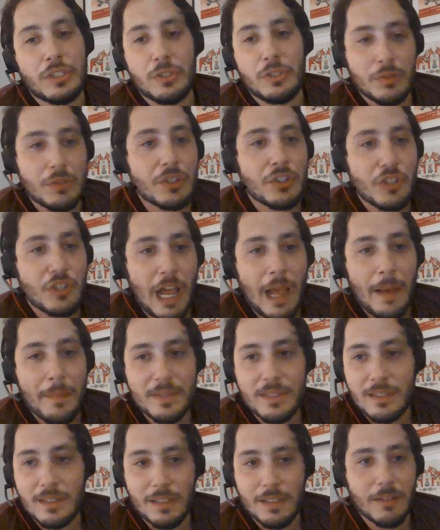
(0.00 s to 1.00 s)
to do their
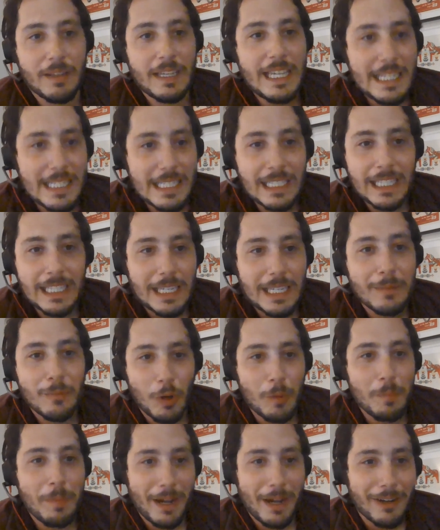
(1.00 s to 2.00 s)
jobs, easily
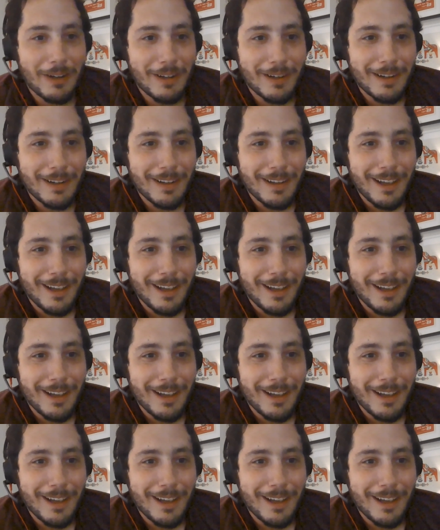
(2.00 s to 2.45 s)
and more better.